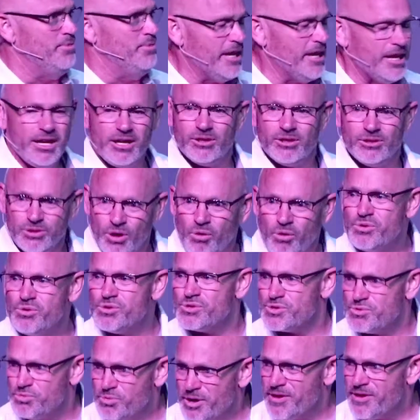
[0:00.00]
of being
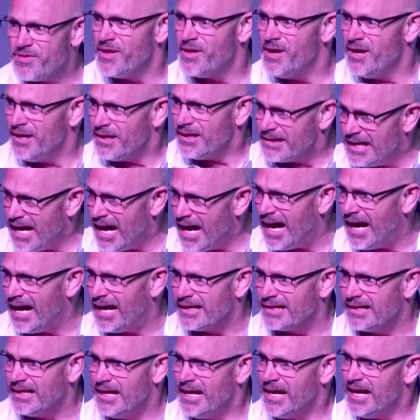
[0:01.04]
close with
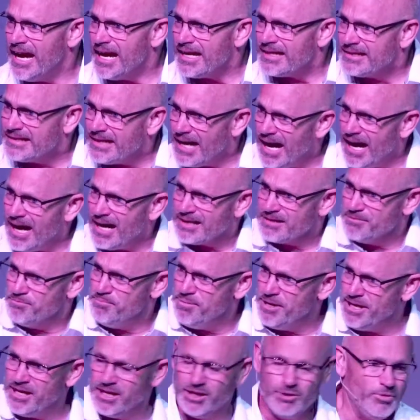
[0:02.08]
God and God
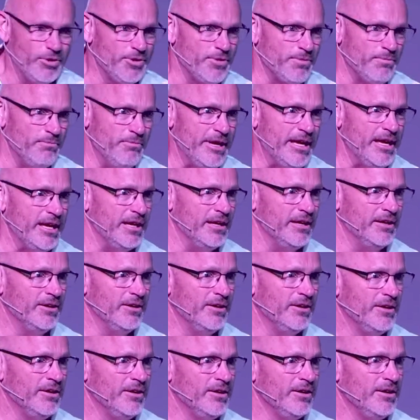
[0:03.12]
being with me.
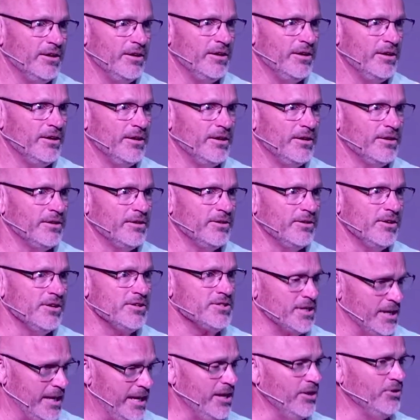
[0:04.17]

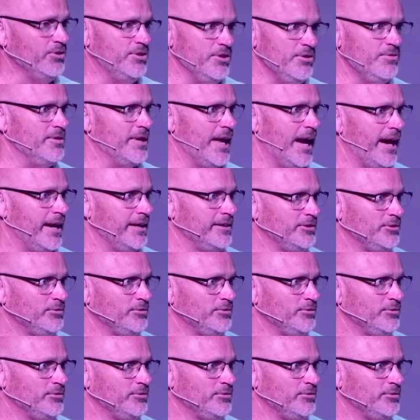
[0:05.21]
Listen, he'll do that.